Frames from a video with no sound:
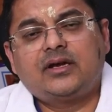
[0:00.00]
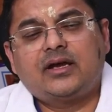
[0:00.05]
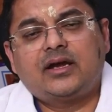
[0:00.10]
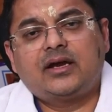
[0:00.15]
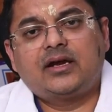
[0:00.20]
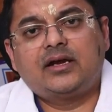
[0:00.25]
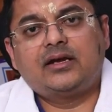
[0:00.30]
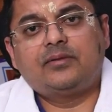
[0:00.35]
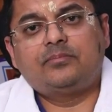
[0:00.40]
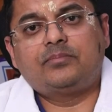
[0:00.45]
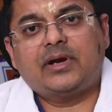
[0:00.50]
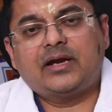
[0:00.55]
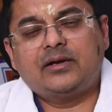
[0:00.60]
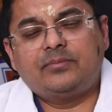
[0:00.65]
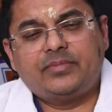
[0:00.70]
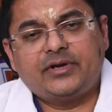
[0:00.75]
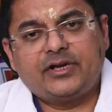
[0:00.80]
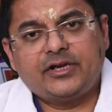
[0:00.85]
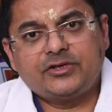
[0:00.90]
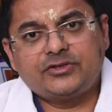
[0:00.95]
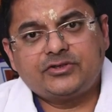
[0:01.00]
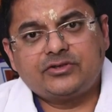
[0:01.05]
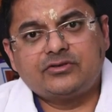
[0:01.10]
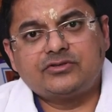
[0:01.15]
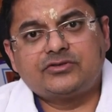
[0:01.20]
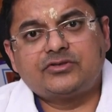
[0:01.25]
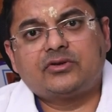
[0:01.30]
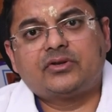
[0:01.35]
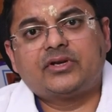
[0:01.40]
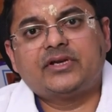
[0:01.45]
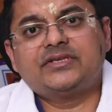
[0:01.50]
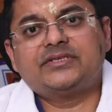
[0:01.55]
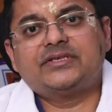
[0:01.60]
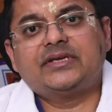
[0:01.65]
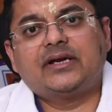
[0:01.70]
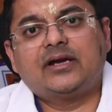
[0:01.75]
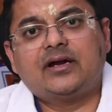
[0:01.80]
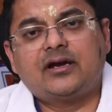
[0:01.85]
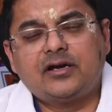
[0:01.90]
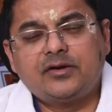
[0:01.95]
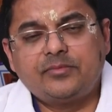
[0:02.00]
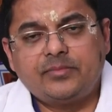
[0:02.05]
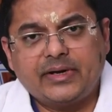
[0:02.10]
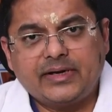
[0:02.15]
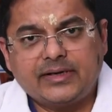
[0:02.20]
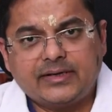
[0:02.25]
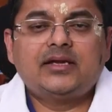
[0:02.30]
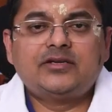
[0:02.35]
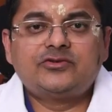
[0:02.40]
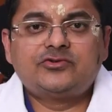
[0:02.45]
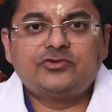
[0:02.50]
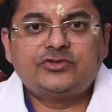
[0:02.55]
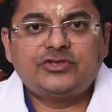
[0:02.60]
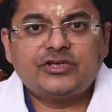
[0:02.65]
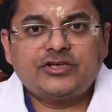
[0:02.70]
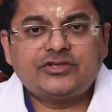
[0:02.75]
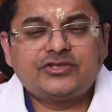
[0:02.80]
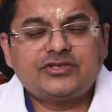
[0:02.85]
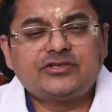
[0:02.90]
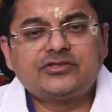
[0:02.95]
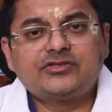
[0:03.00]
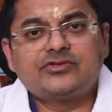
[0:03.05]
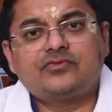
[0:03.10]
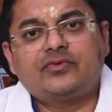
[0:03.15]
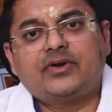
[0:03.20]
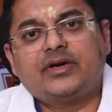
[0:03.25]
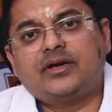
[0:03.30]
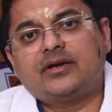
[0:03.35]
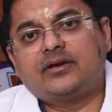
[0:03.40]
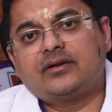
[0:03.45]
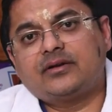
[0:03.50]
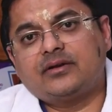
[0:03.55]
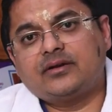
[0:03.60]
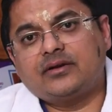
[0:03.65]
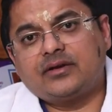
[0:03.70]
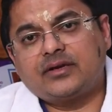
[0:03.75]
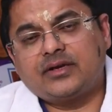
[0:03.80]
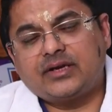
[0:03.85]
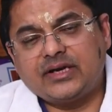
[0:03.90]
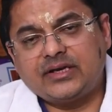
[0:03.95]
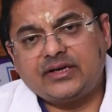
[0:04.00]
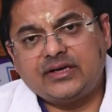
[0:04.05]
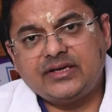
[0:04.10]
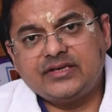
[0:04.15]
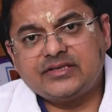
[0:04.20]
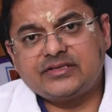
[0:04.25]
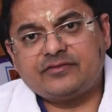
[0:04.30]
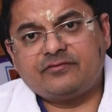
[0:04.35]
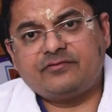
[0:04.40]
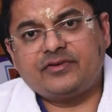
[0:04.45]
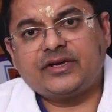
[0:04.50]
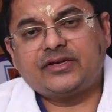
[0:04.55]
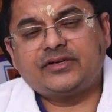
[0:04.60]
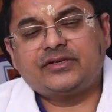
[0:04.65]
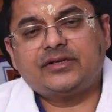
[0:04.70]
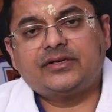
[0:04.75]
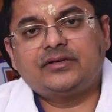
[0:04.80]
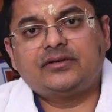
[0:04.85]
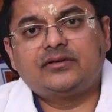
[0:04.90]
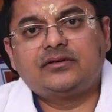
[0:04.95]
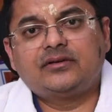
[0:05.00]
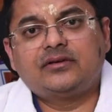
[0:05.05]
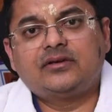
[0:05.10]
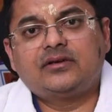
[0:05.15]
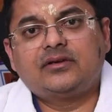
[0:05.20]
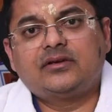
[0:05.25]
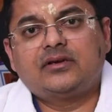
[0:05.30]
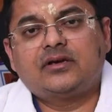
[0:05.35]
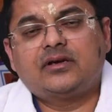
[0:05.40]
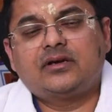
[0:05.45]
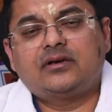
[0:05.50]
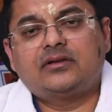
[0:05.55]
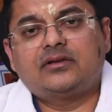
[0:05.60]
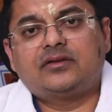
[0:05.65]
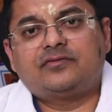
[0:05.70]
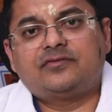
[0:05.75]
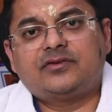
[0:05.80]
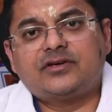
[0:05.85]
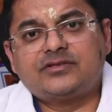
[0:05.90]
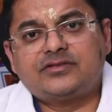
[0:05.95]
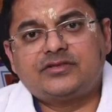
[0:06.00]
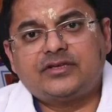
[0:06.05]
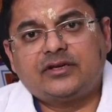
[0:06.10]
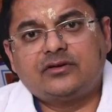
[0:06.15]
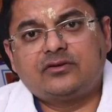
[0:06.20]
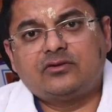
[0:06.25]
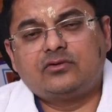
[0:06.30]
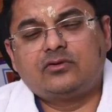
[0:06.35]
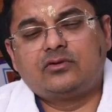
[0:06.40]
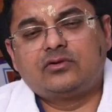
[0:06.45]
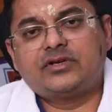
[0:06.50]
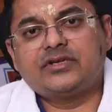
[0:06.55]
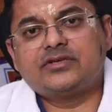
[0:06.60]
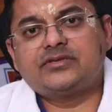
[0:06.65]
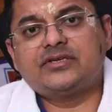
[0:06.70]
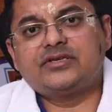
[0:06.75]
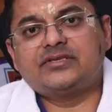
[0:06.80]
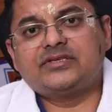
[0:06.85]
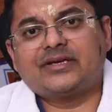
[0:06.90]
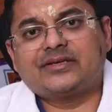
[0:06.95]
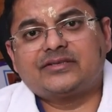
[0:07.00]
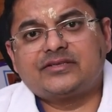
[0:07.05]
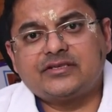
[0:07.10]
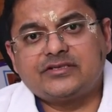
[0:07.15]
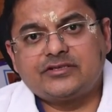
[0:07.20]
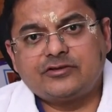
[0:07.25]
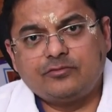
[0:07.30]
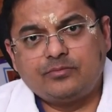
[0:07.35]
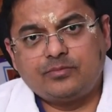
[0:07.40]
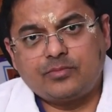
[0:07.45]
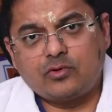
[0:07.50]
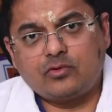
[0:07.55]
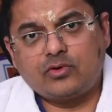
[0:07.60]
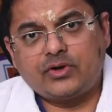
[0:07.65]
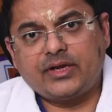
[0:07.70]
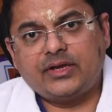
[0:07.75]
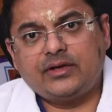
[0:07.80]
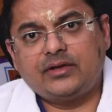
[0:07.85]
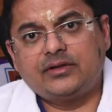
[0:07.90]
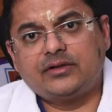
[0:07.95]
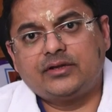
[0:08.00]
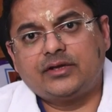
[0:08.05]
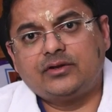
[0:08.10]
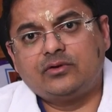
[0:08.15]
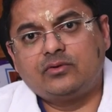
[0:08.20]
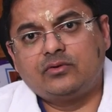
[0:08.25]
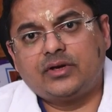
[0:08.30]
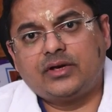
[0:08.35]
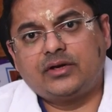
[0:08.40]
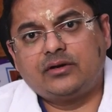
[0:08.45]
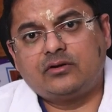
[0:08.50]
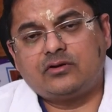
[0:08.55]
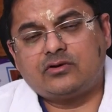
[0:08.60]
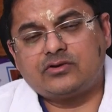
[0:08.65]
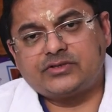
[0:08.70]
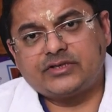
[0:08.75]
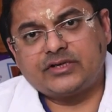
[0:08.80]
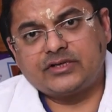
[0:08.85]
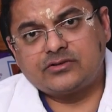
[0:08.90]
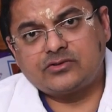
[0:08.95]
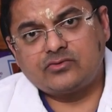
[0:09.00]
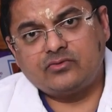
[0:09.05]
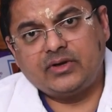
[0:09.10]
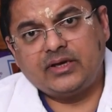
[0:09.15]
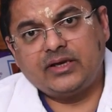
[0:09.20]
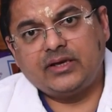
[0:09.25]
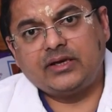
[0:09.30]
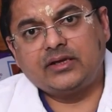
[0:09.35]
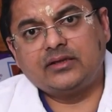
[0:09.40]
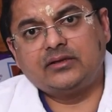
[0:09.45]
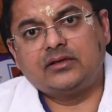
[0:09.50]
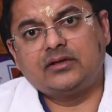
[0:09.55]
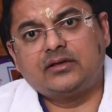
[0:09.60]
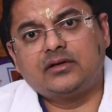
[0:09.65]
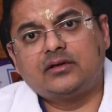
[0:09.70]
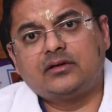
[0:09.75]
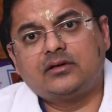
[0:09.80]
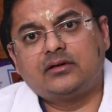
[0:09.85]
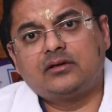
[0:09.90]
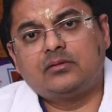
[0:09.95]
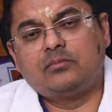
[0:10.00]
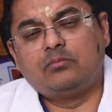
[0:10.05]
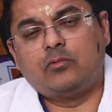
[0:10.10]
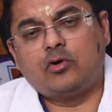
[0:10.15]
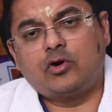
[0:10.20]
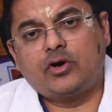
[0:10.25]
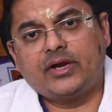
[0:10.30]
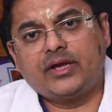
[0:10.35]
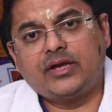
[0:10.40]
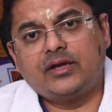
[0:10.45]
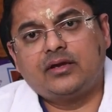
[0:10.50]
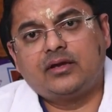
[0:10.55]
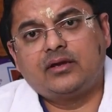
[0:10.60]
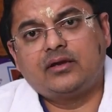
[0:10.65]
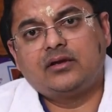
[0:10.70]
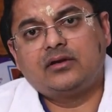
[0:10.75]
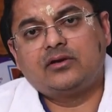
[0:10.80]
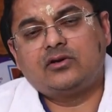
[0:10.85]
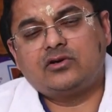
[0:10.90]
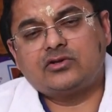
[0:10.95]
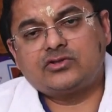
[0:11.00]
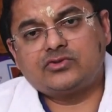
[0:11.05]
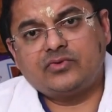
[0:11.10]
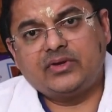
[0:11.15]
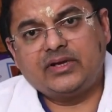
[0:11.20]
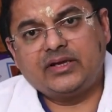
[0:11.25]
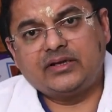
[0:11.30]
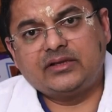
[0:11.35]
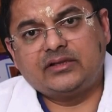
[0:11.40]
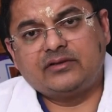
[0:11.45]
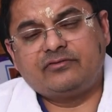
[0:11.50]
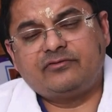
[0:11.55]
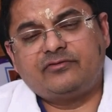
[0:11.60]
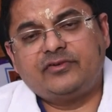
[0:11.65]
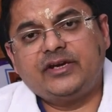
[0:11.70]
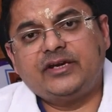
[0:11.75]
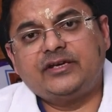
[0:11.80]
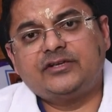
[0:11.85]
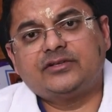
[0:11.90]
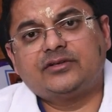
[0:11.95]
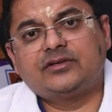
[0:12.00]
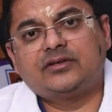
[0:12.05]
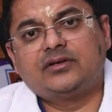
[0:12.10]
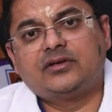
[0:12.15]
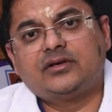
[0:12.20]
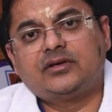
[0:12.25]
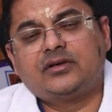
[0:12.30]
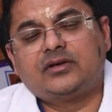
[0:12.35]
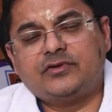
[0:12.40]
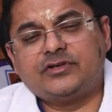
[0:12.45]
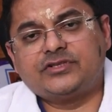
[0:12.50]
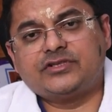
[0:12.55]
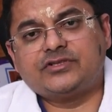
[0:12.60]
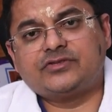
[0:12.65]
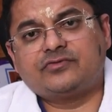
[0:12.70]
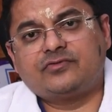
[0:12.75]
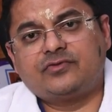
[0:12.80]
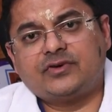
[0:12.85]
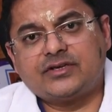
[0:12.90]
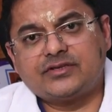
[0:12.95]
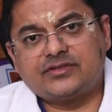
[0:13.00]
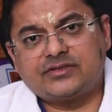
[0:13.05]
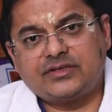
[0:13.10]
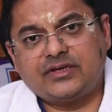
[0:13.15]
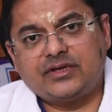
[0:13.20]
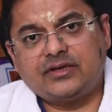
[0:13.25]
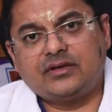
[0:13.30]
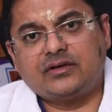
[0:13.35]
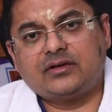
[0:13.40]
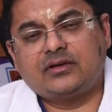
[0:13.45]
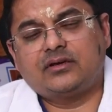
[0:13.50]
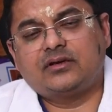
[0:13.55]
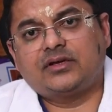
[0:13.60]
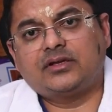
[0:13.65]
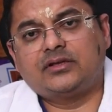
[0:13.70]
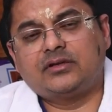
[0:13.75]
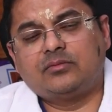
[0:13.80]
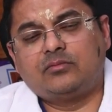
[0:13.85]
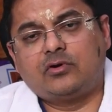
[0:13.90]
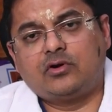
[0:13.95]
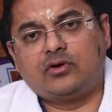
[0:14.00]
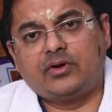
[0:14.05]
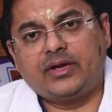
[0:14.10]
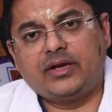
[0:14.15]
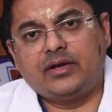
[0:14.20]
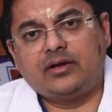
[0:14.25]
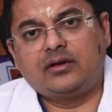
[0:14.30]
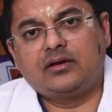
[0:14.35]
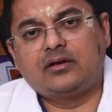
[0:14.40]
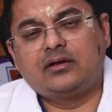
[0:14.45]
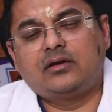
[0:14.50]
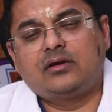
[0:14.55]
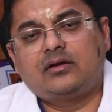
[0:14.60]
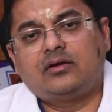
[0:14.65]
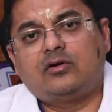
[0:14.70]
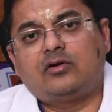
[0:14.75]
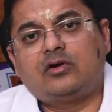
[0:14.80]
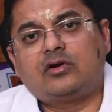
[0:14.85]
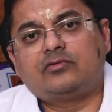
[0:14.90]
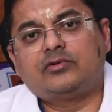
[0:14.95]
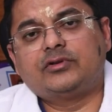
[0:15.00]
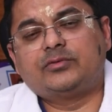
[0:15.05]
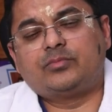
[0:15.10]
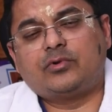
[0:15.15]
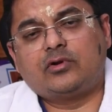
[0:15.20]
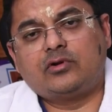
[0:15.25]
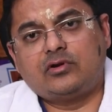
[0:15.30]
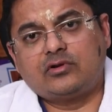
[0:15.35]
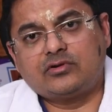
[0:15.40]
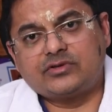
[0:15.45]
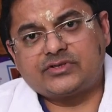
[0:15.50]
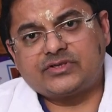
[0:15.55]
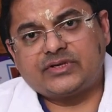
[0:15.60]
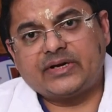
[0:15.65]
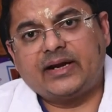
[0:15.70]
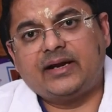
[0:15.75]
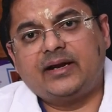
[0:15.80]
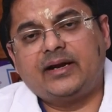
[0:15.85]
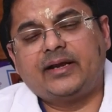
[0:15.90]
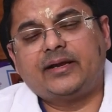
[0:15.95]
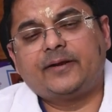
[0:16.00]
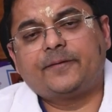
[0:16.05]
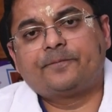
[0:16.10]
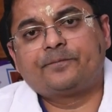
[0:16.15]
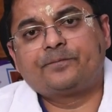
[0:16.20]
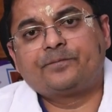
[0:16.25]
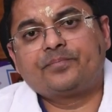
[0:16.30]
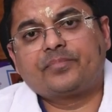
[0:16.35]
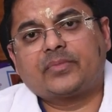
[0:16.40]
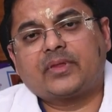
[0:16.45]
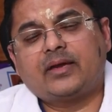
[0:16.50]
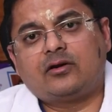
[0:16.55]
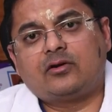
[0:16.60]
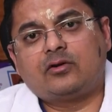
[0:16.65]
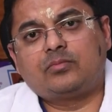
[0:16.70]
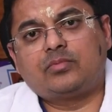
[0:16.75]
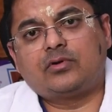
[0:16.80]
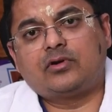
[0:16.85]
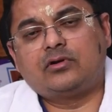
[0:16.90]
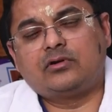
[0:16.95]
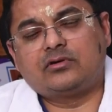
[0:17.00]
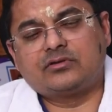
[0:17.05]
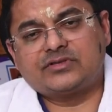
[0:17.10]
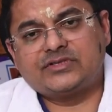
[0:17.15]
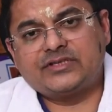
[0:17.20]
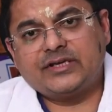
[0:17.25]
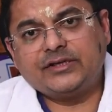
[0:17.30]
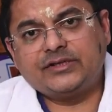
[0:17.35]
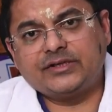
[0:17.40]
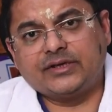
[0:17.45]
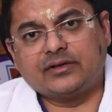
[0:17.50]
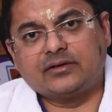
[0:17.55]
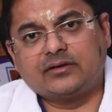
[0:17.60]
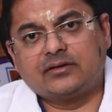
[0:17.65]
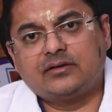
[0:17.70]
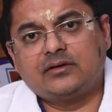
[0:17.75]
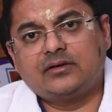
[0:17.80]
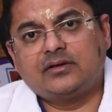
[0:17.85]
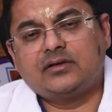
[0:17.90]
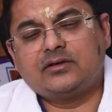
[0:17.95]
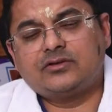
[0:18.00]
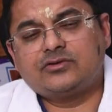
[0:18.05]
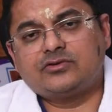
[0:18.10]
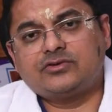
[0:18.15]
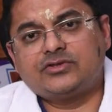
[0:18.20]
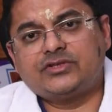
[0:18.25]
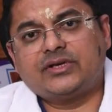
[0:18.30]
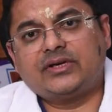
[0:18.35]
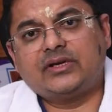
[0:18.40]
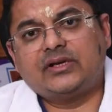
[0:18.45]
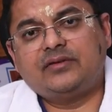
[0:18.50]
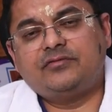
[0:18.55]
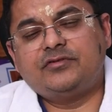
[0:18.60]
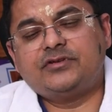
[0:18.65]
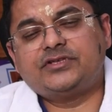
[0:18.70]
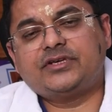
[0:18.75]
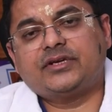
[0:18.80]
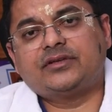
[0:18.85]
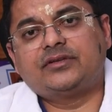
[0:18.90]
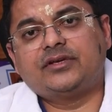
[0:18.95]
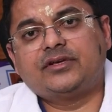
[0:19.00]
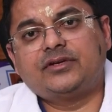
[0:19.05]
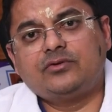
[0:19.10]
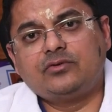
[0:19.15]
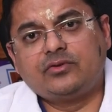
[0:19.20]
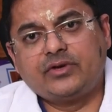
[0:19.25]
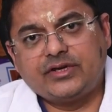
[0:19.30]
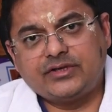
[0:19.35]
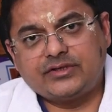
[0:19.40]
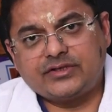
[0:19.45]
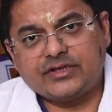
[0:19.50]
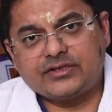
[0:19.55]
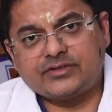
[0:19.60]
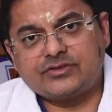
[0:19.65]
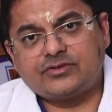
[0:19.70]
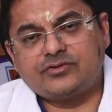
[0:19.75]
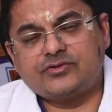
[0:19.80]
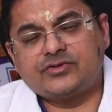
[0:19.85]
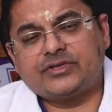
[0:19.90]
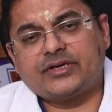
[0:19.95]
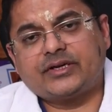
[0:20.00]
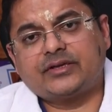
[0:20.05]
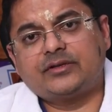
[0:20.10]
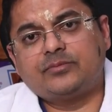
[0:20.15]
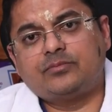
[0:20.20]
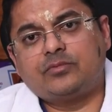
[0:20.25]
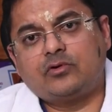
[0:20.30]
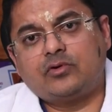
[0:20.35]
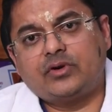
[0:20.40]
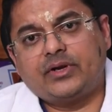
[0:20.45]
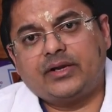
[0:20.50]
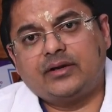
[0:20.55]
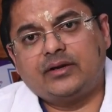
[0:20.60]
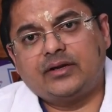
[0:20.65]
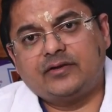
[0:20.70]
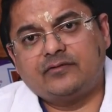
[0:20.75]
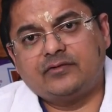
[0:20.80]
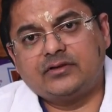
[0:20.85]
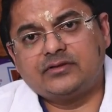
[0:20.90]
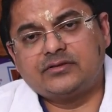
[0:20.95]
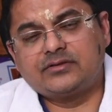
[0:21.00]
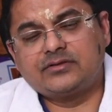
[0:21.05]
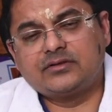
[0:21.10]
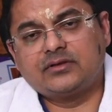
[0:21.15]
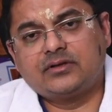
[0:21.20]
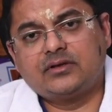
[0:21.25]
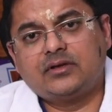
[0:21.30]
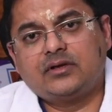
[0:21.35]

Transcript: and palpitations or racing heartbeat. In situations where kidney is affected, the first thing to notice is excessive protein in the urine causing swelling in the body or swelling in the feet, which is first thing in the morning or with prolonged standing or prolonged sitting. So generally we check the urine test to check the protein levels.